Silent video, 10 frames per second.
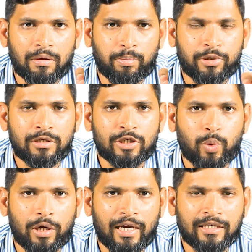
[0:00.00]
Business
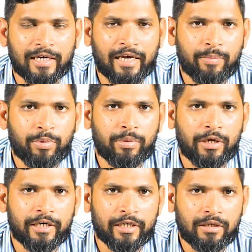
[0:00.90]
One has a
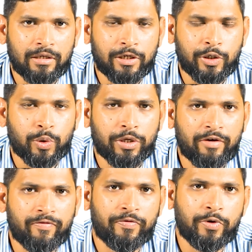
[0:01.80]
capability to
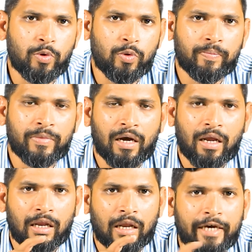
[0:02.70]
give you
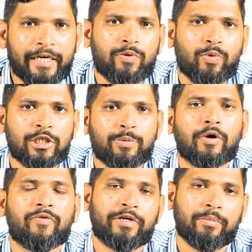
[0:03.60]
line-wise
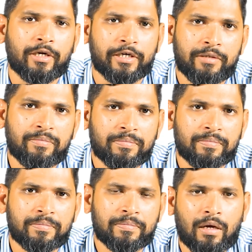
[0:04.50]
profitability.
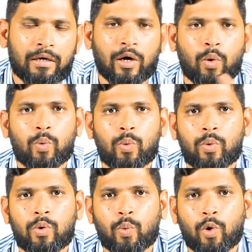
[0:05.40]
Now,
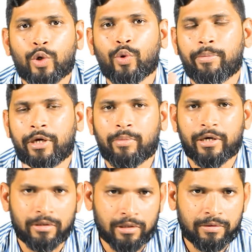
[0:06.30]
what do I mean by
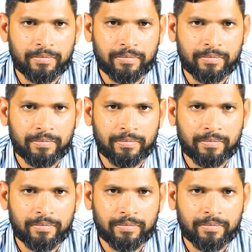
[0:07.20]
this?